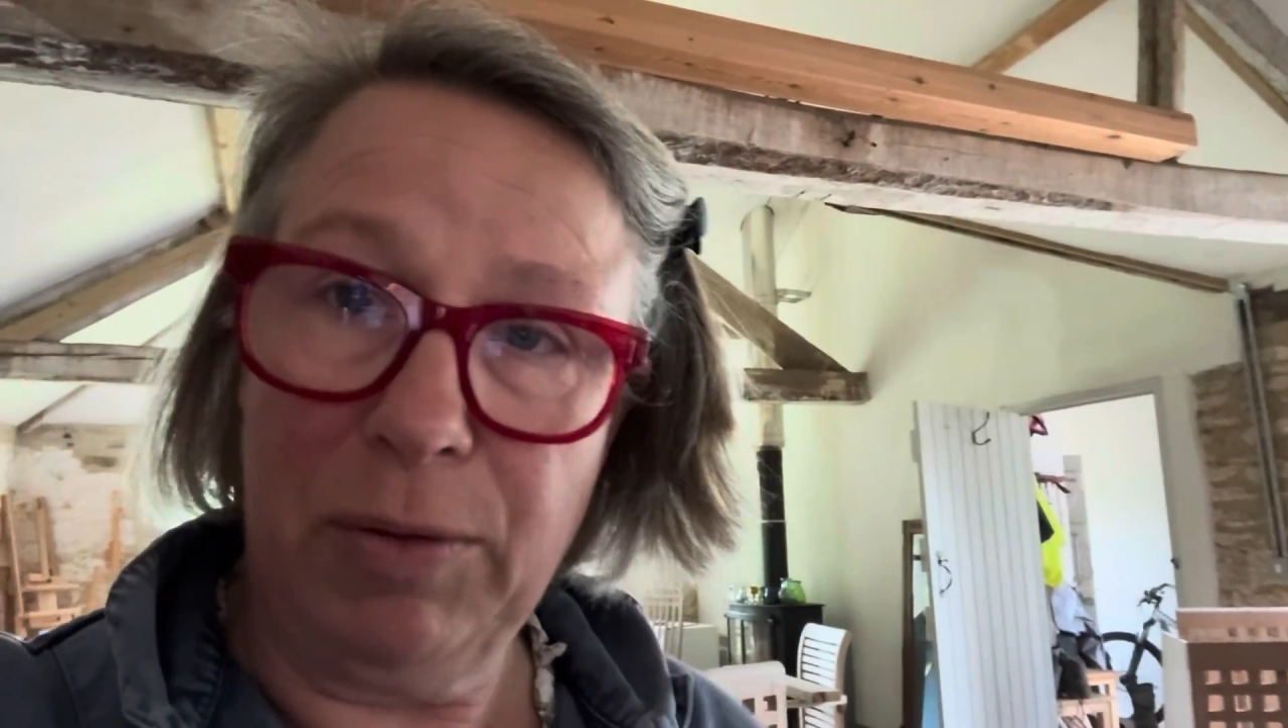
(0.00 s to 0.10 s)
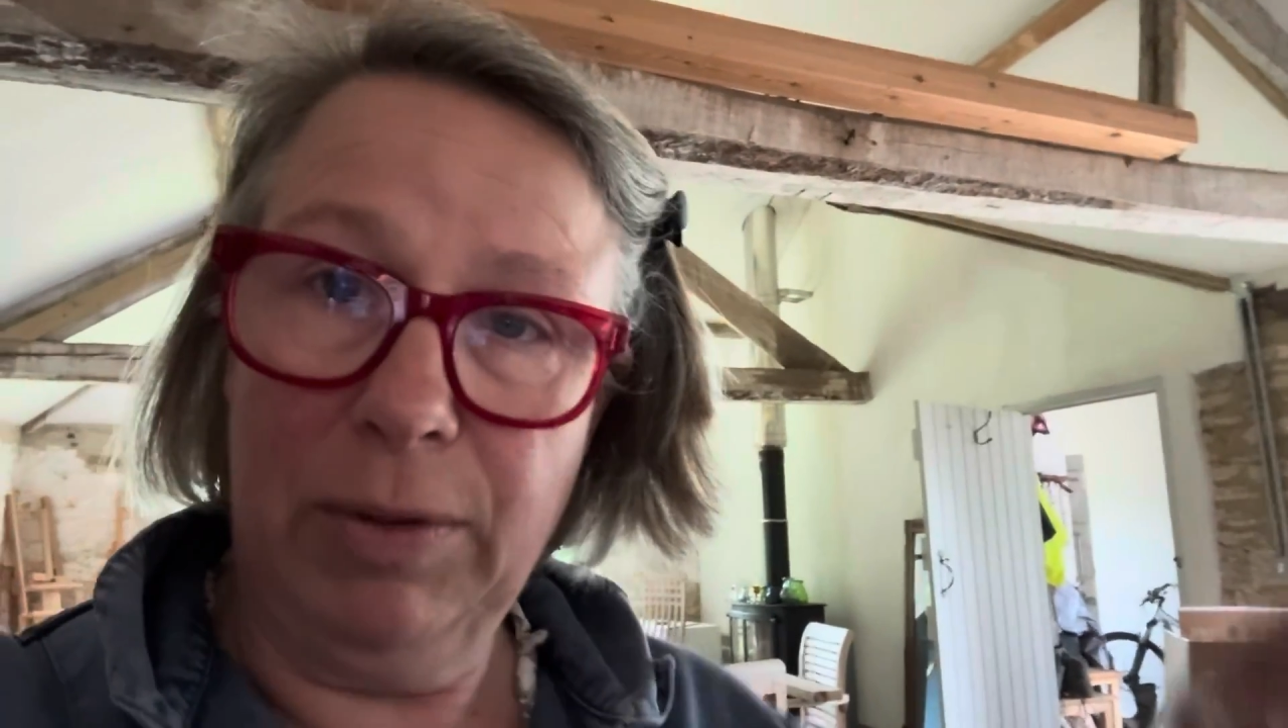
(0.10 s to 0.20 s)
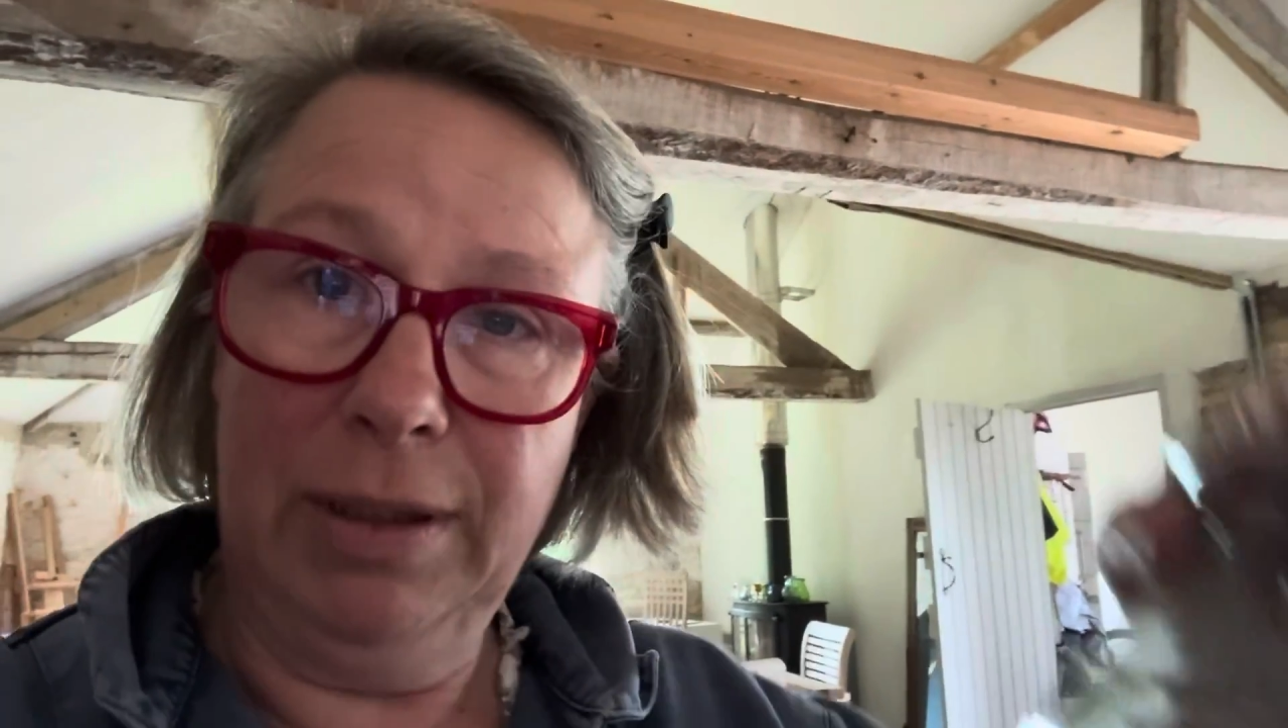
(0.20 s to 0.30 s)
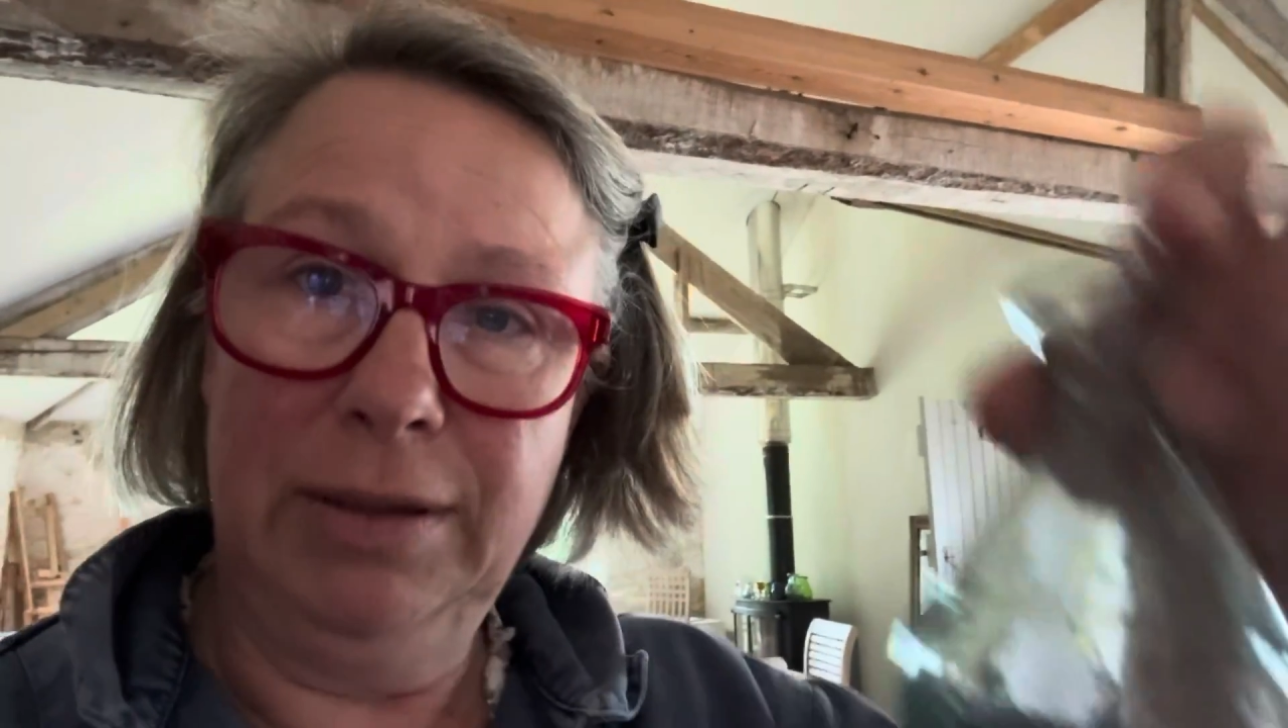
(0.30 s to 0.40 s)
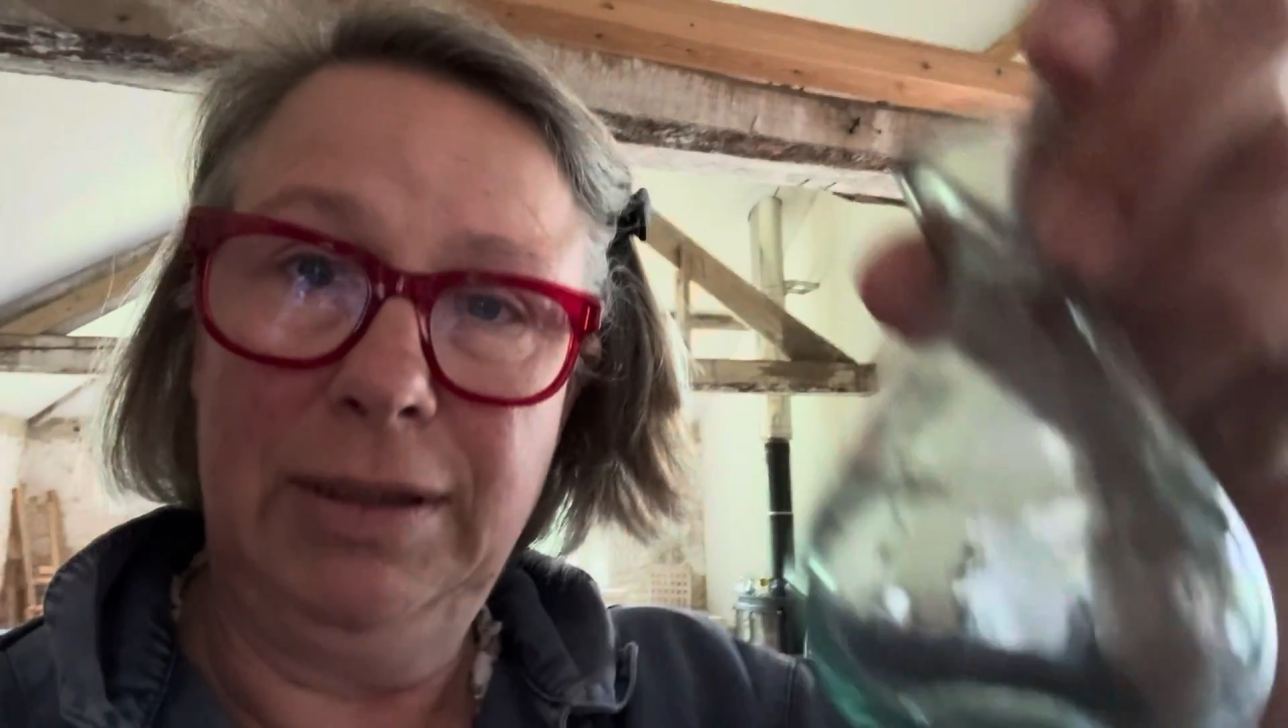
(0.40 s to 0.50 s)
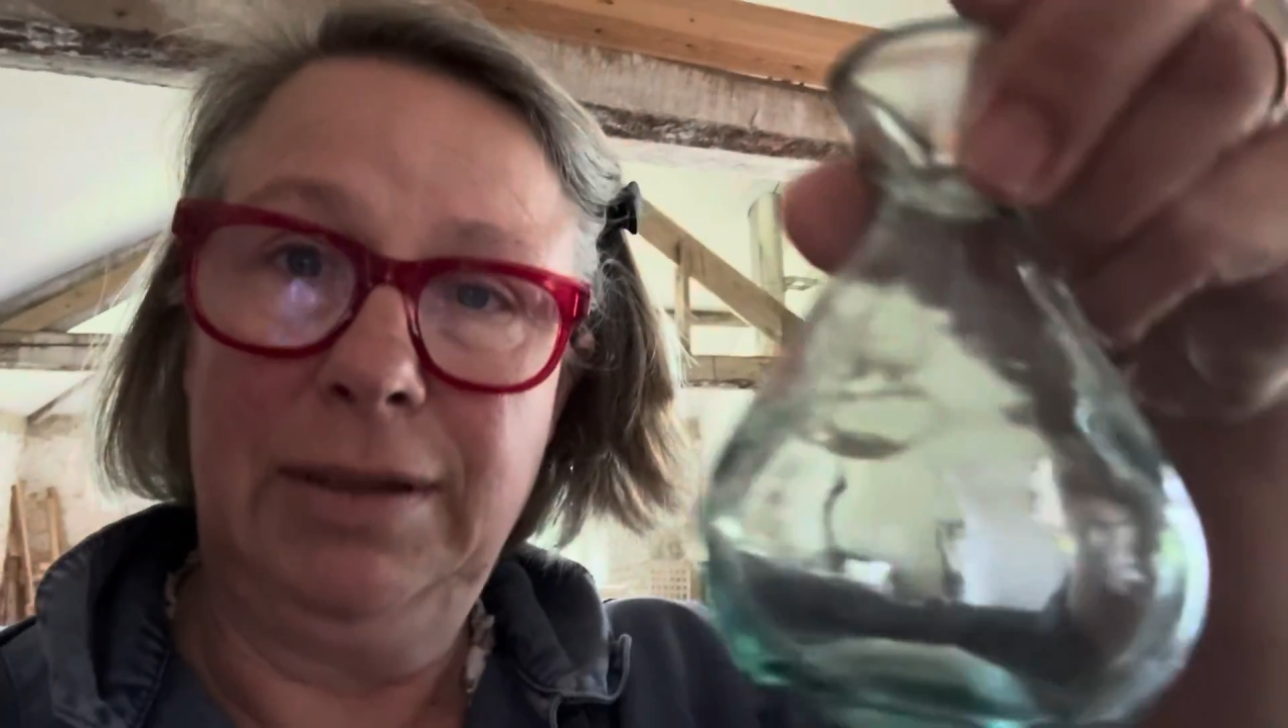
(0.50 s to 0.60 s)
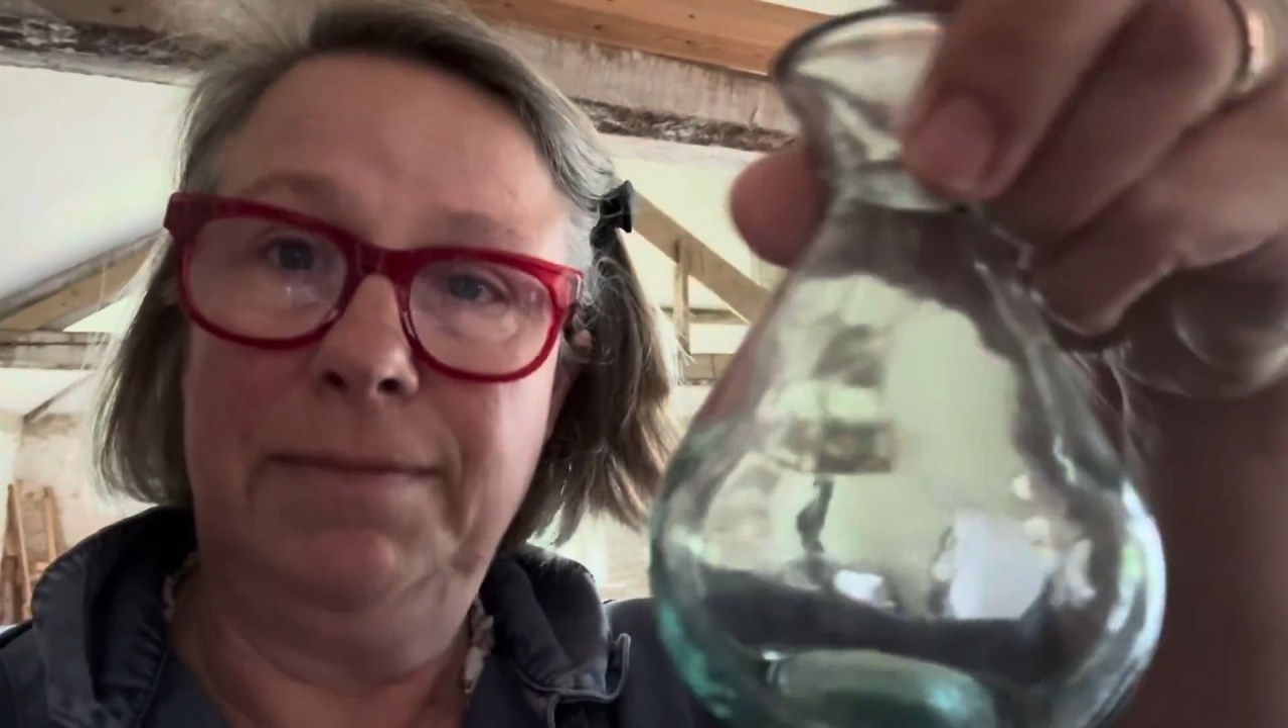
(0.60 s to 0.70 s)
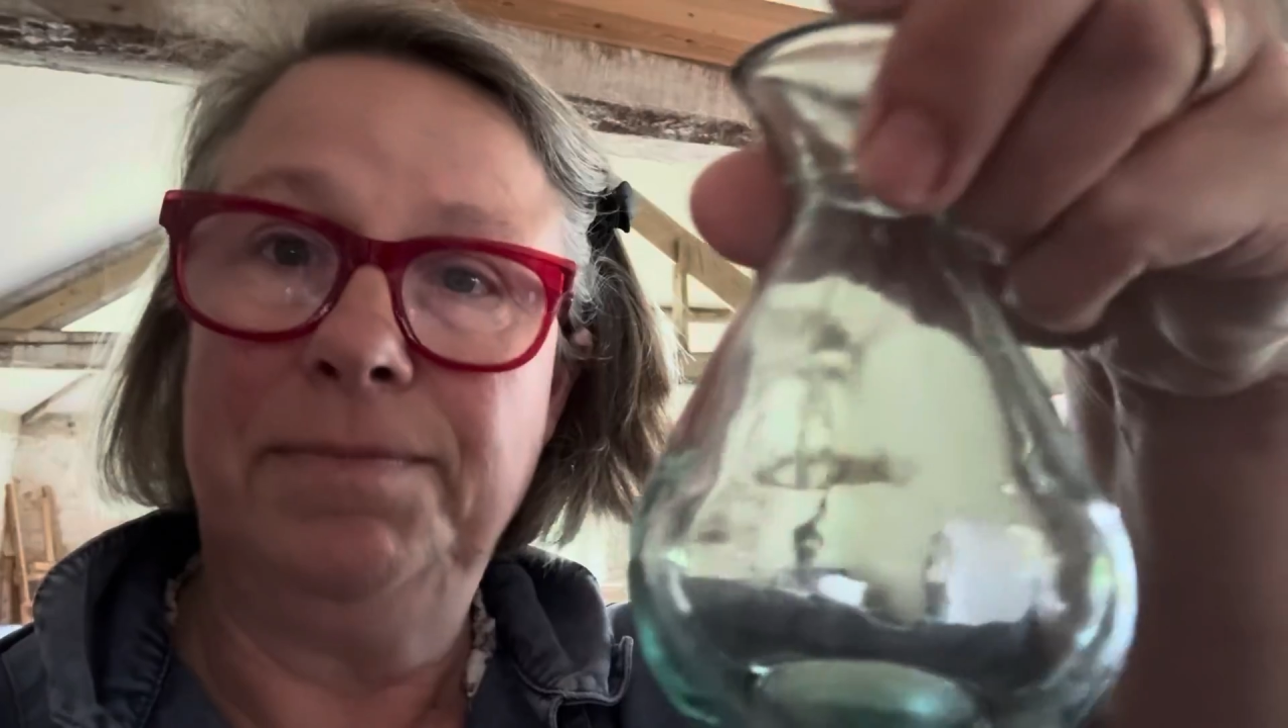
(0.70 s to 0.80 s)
ones,